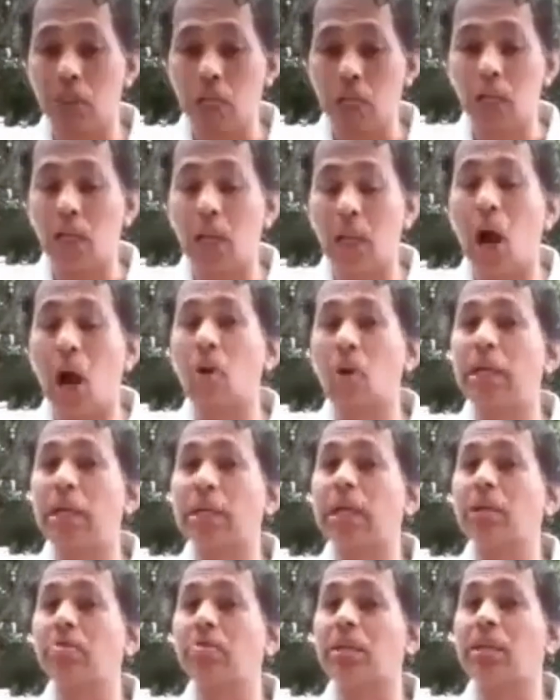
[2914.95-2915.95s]
Still now
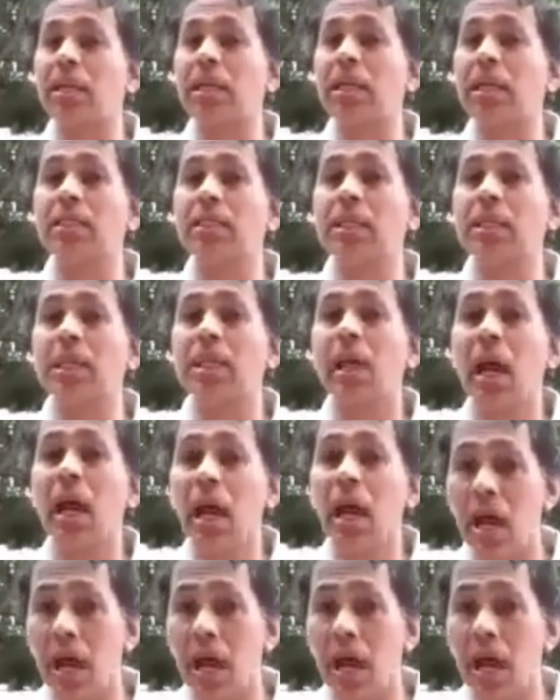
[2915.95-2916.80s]
it keeps releasing.